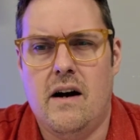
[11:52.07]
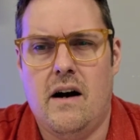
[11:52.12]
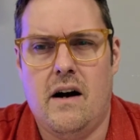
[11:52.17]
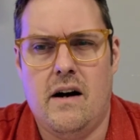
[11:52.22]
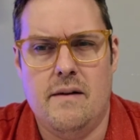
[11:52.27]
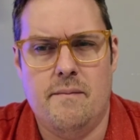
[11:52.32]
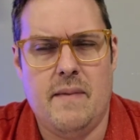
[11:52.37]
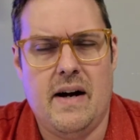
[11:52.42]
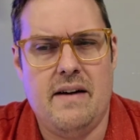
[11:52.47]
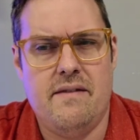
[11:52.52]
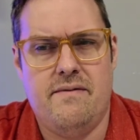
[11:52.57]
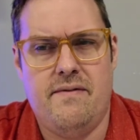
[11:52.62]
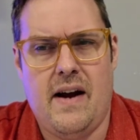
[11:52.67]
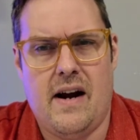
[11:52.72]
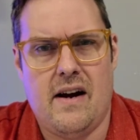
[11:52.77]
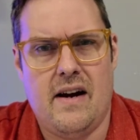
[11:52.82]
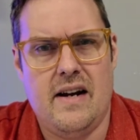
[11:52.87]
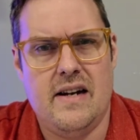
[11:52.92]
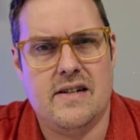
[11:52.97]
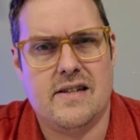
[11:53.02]
on my
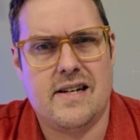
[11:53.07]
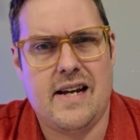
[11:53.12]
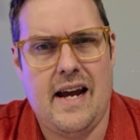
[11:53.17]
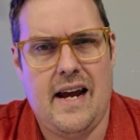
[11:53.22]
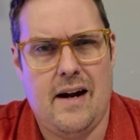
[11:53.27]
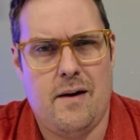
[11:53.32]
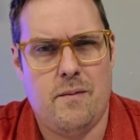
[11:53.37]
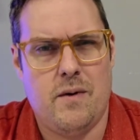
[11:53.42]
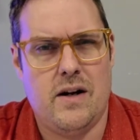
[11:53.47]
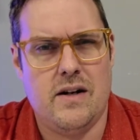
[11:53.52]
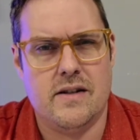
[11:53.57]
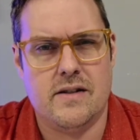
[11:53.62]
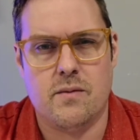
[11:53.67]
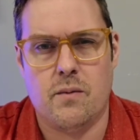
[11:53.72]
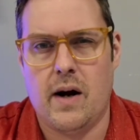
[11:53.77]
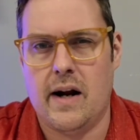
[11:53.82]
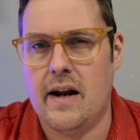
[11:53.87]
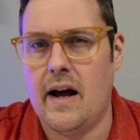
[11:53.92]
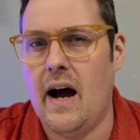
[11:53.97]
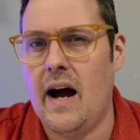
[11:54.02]
various cameras
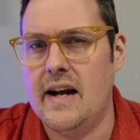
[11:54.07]
what